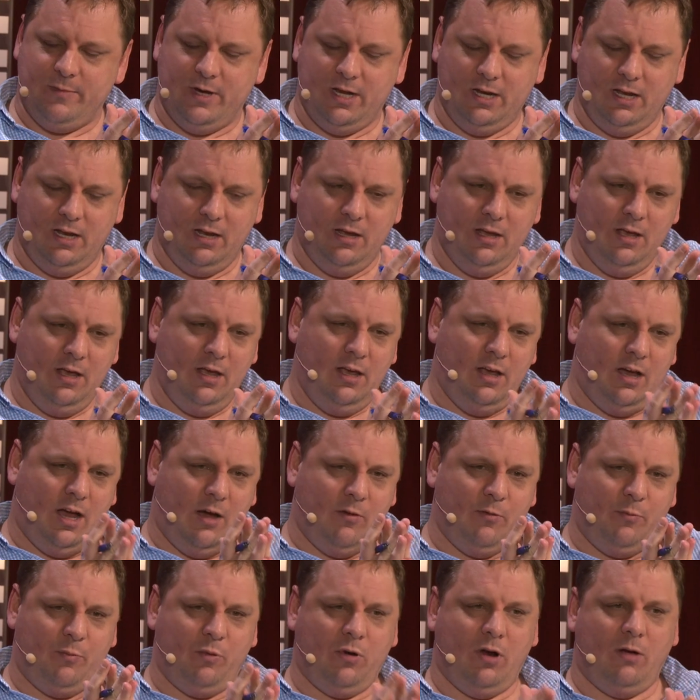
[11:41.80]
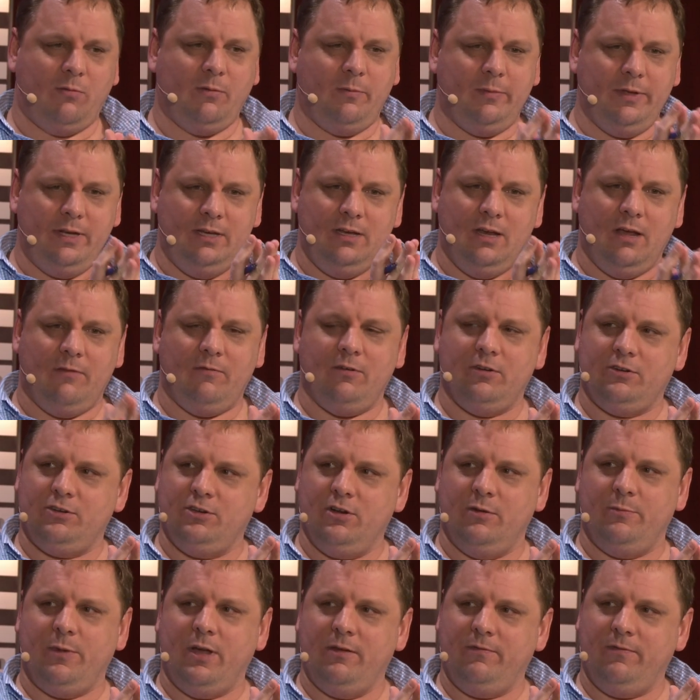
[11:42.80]
money, I would probably never
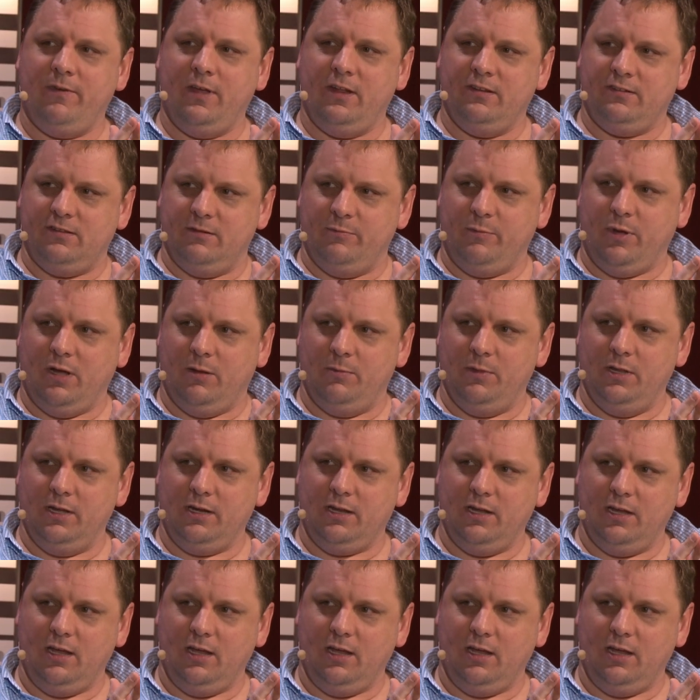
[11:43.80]
show my face in public